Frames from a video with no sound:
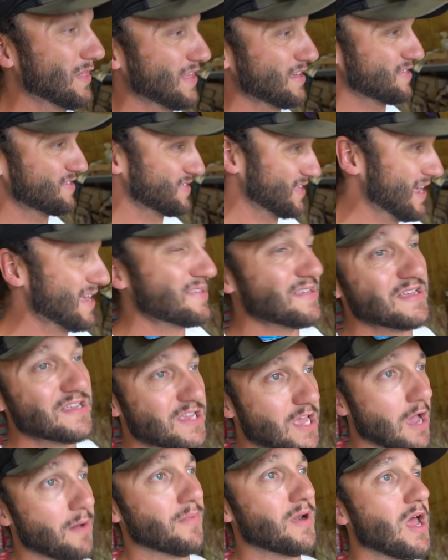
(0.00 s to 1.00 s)
the season
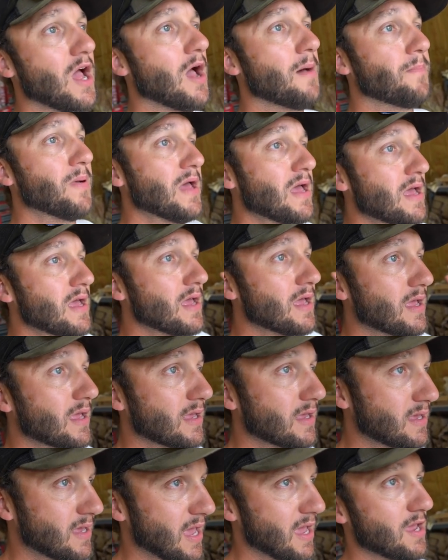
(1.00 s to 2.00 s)
coming up,
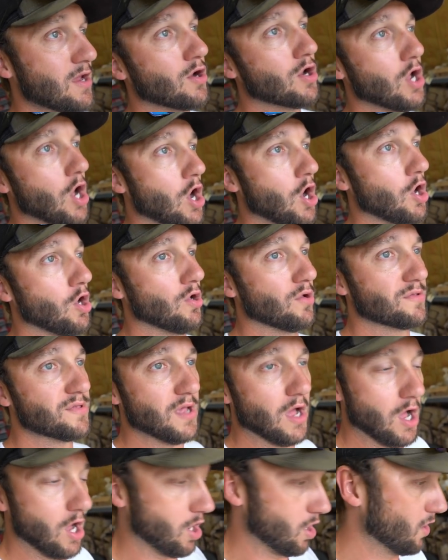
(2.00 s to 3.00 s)
get your calls
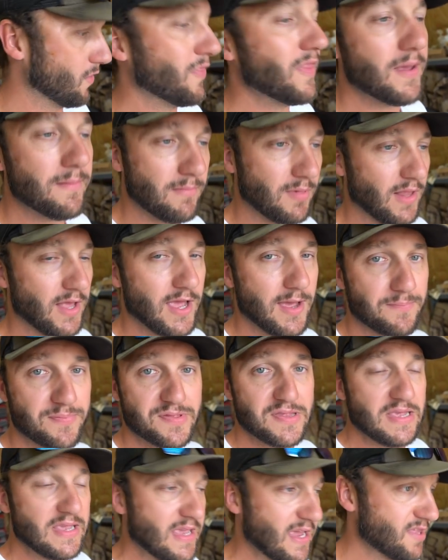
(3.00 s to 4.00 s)
on them
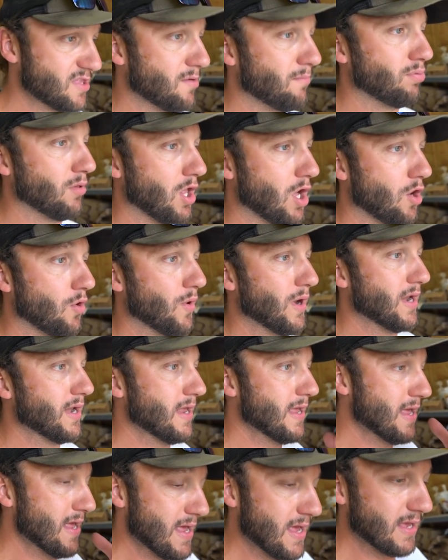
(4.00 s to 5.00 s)
lips, get to blowing,
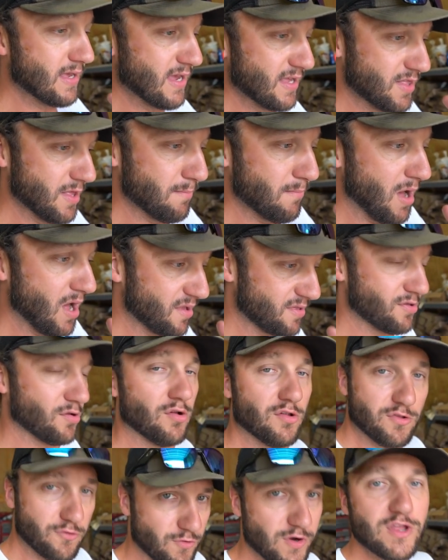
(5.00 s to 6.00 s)
get the
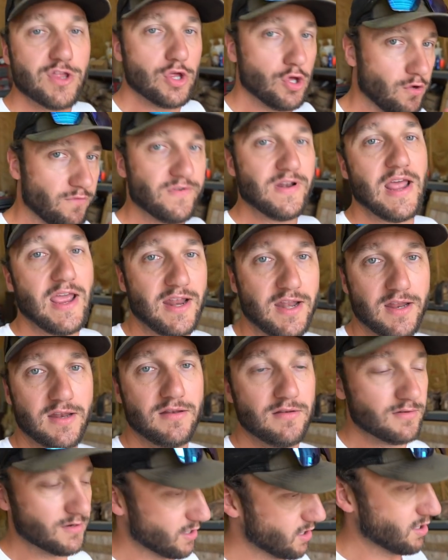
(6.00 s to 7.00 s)
muscles rejuvenated,
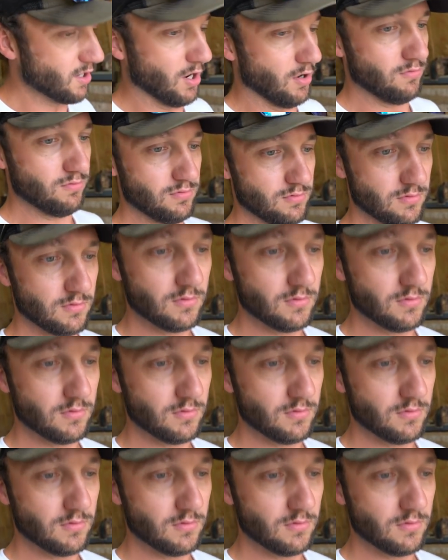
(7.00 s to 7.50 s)
you know.